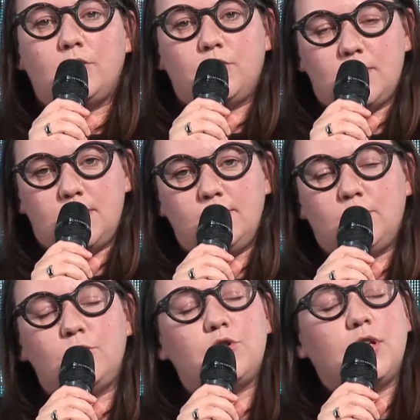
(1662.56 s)
I've come
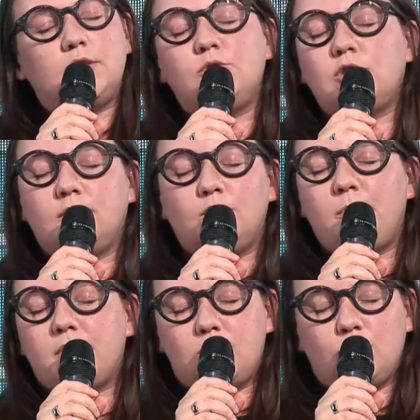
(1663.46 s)
across it on
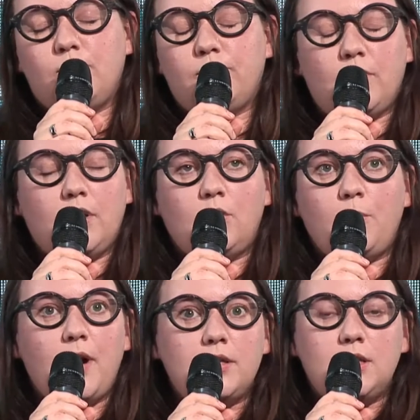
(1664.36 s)
multiple occasions
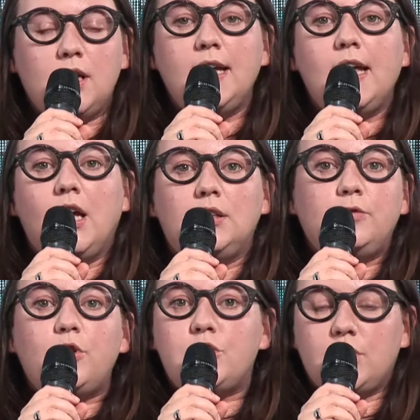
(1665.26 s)
because I've been
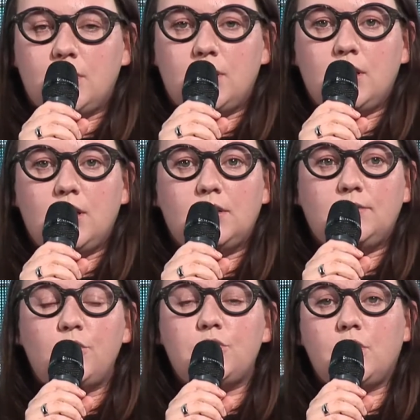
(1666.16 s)

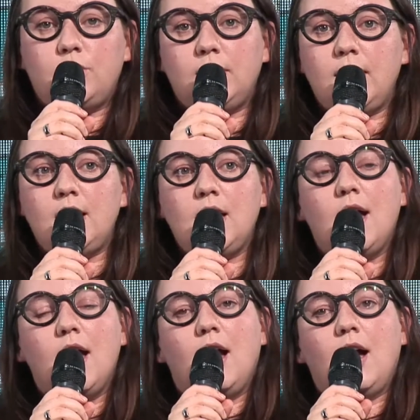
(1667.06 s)
working with
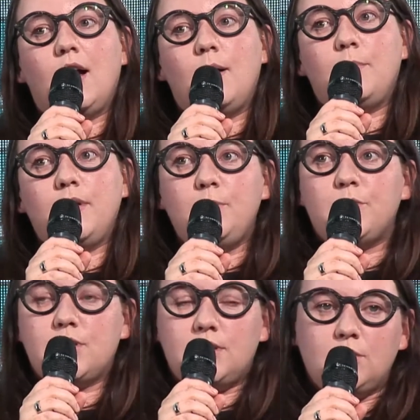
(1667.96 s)
creative people
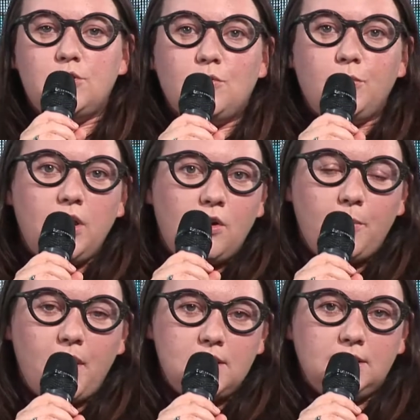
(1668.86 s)
for a long
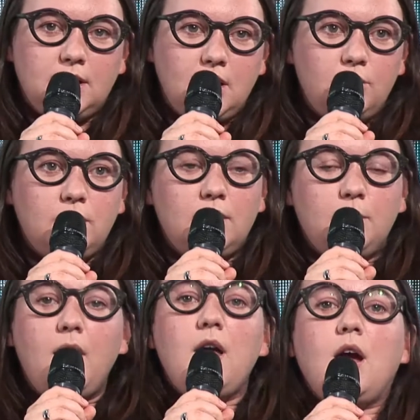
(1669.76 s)
time now,
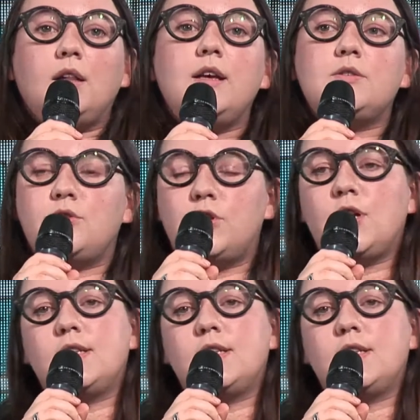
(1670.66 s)
and